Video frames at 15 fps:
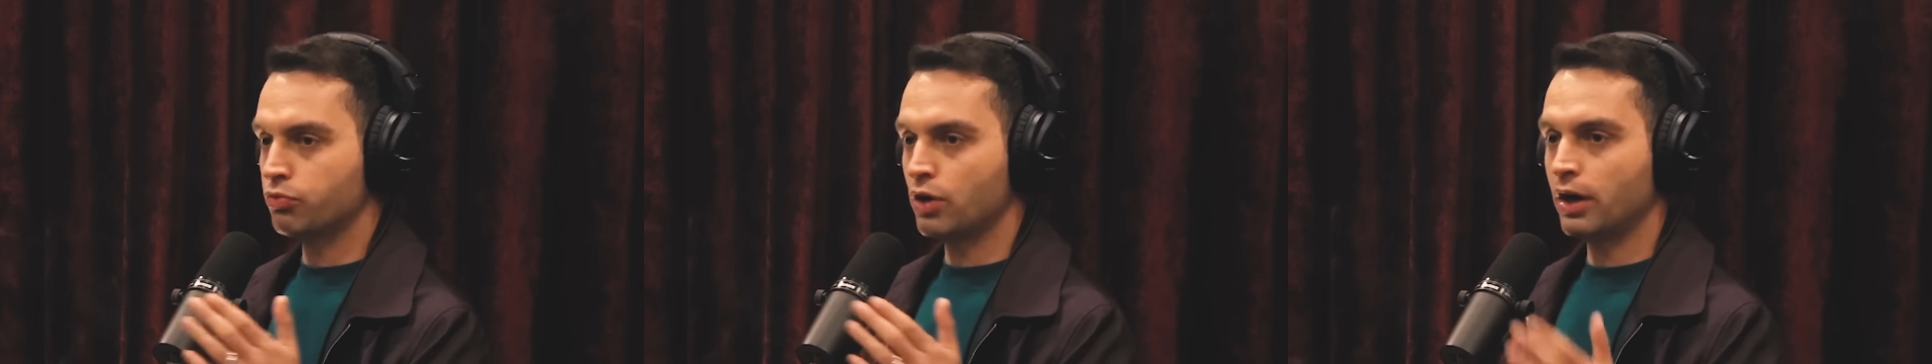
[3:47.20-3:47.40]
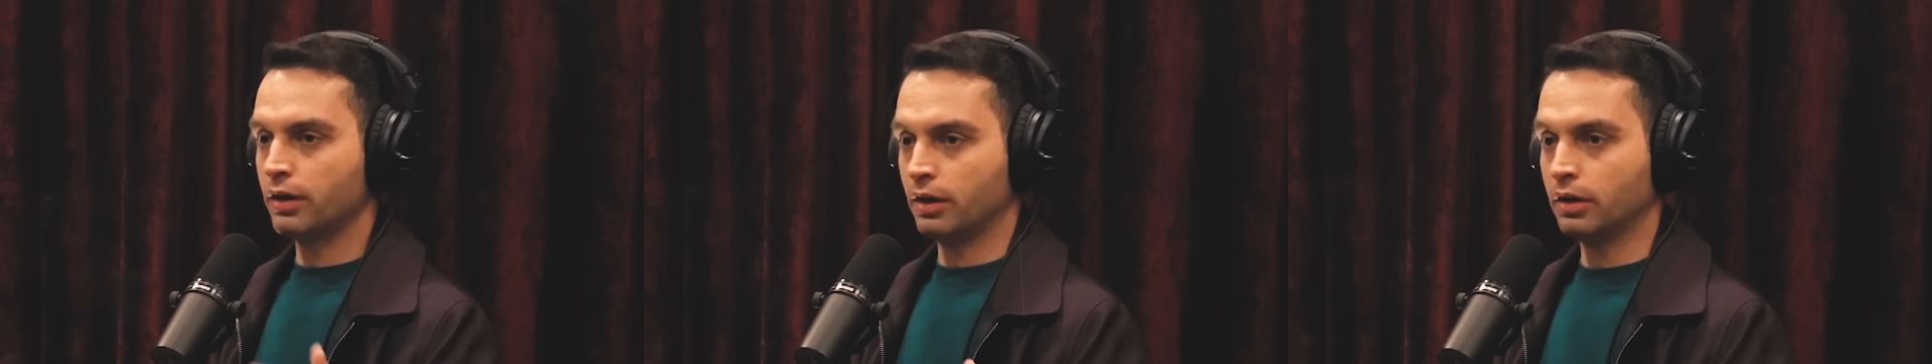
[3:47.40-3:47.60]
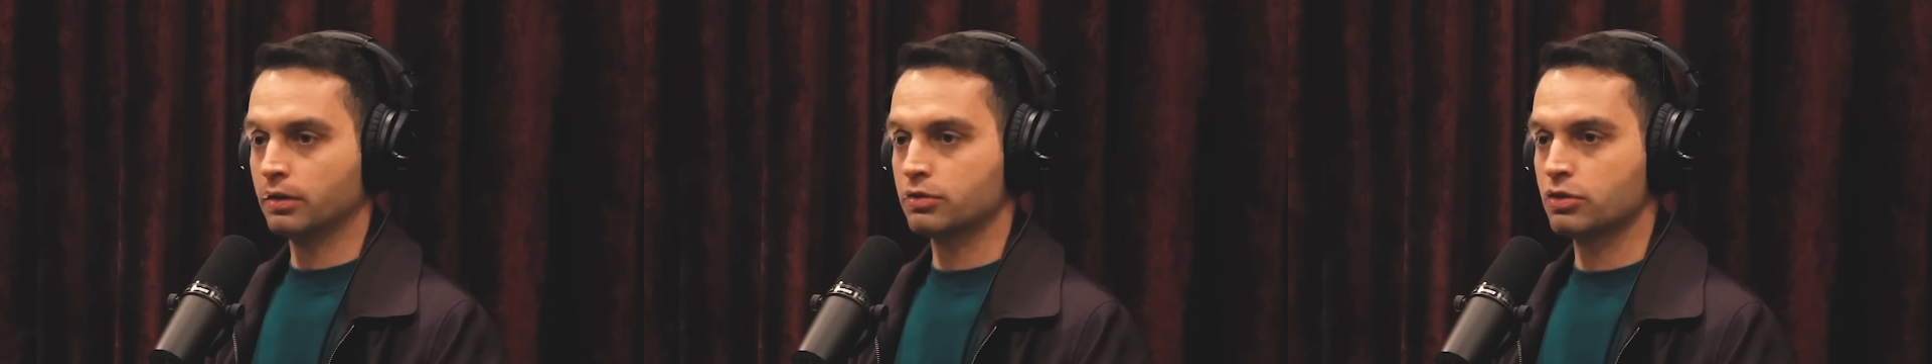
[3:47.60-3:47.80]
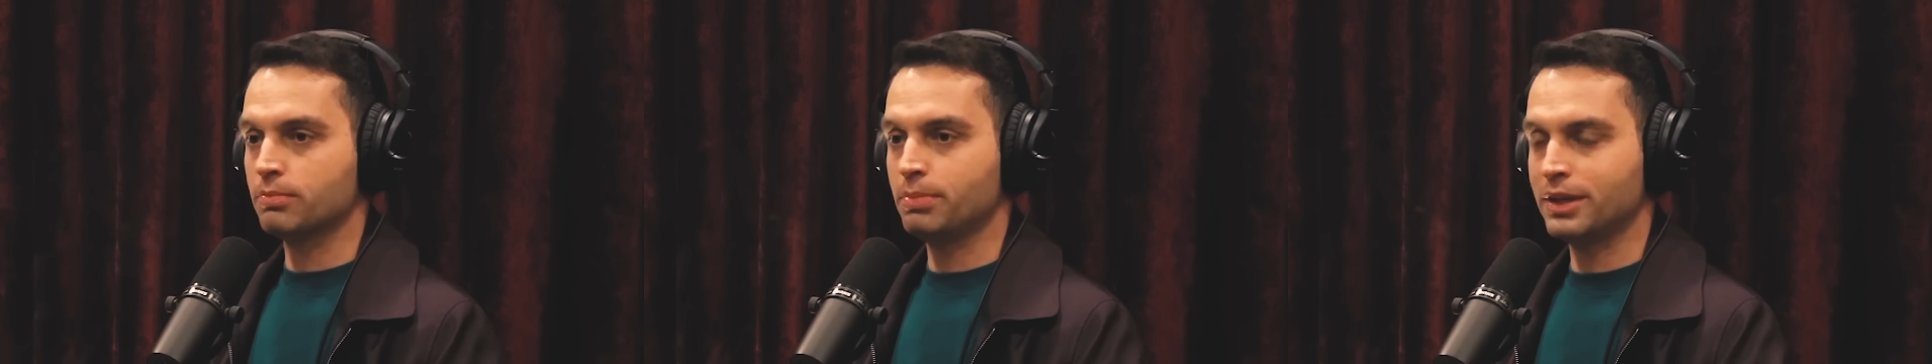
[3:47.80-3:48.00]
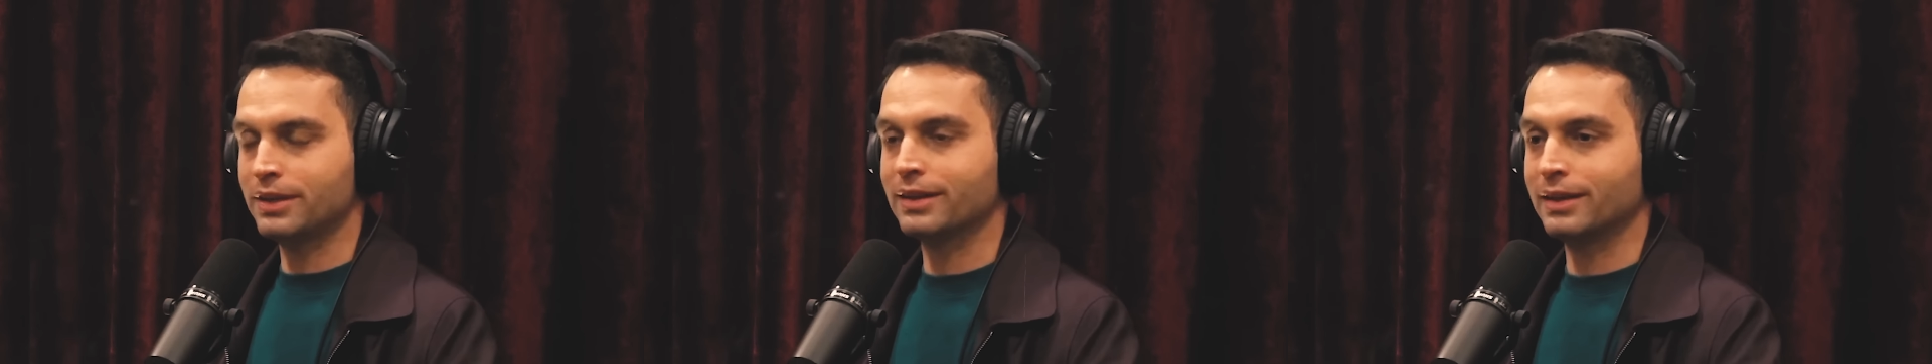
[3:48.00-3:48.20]
running to
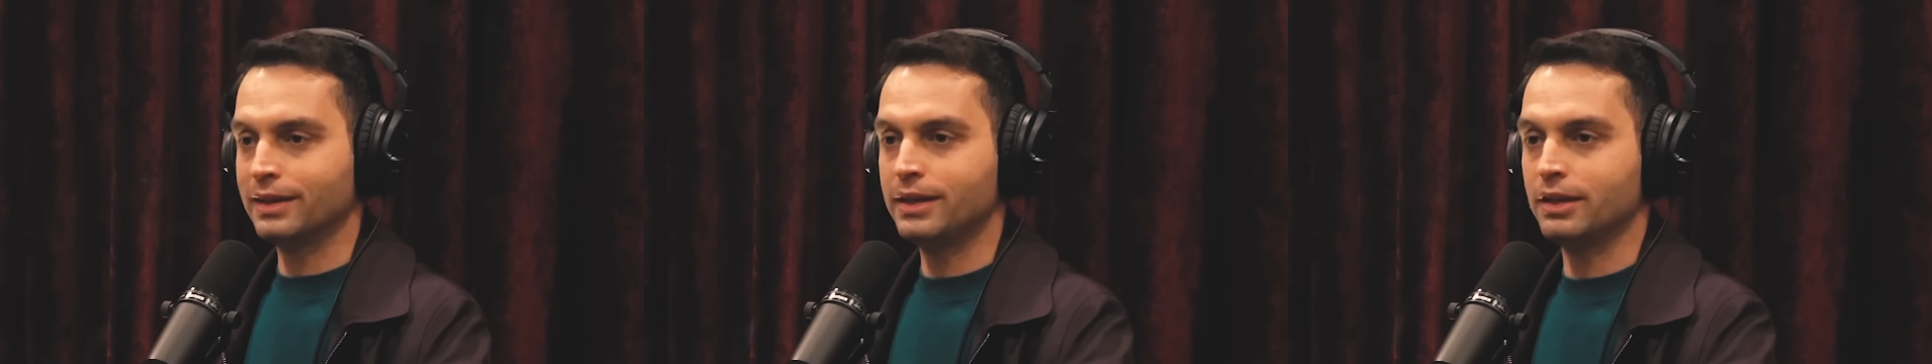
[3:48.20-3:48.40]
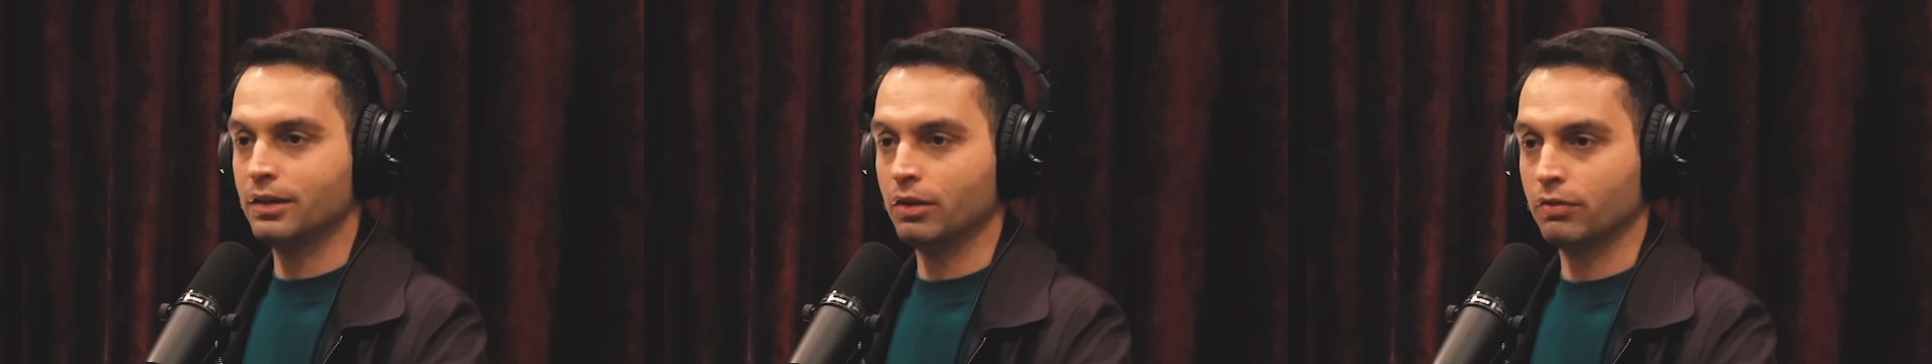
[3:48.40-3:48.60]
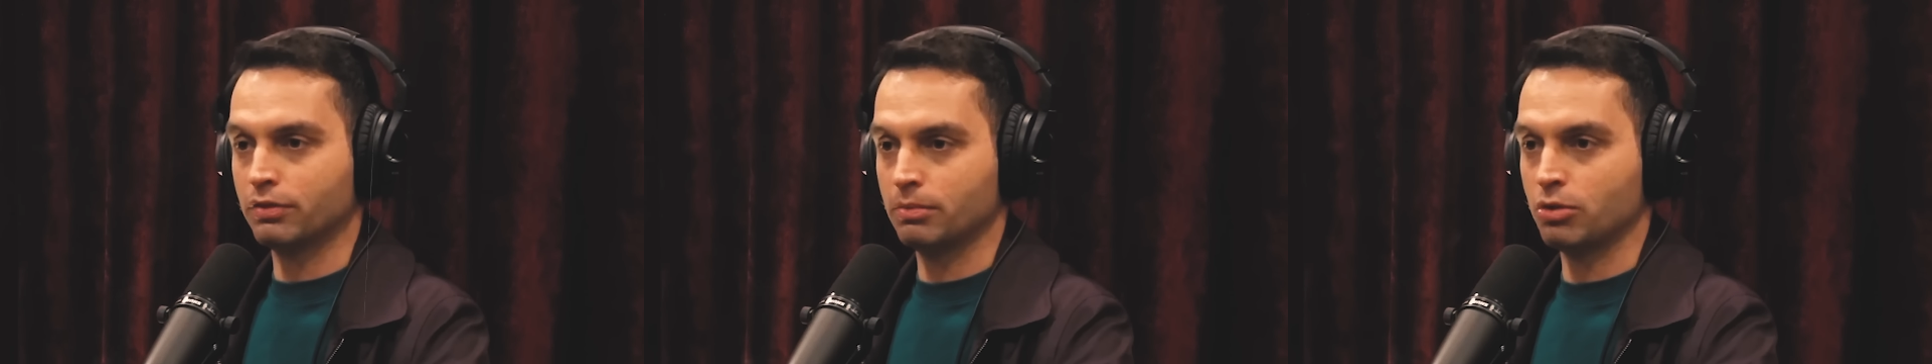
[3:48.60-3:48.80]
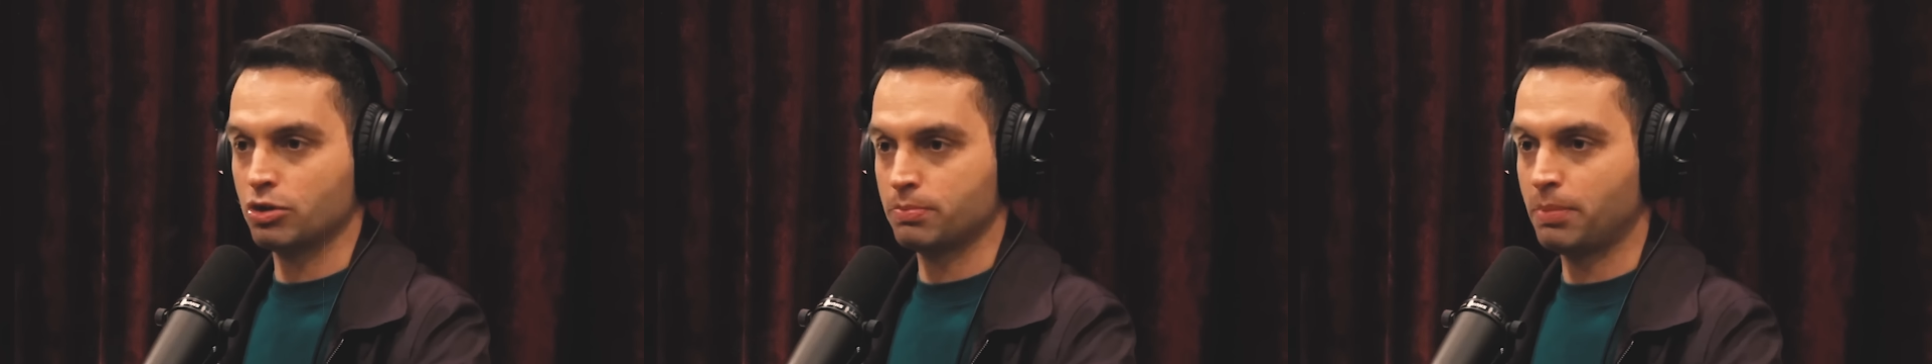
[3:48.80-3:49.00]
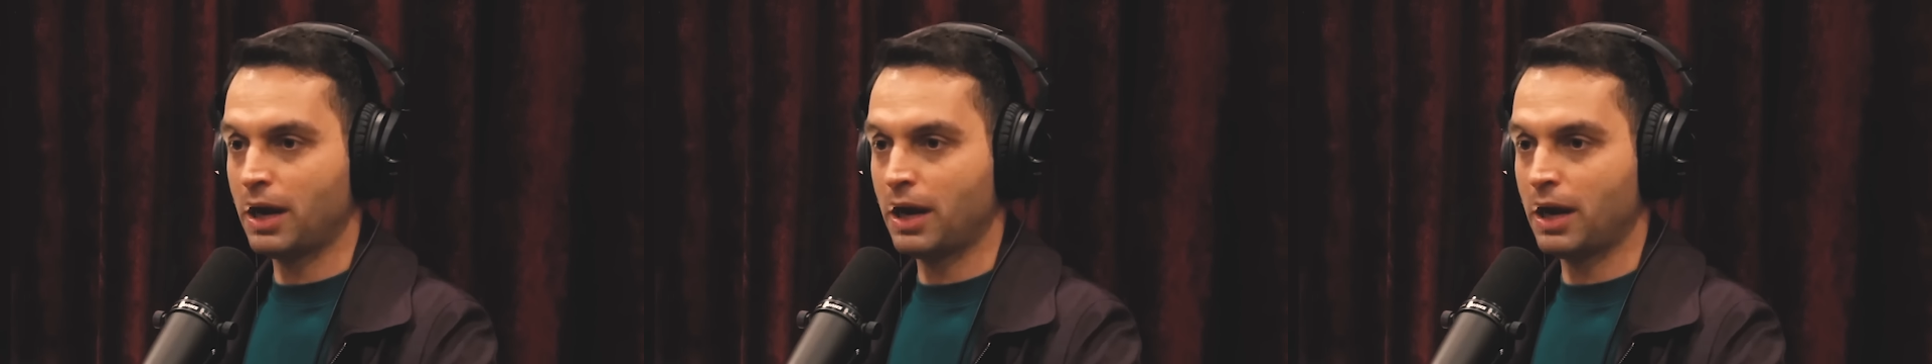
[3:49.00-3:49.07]
be the leader of the most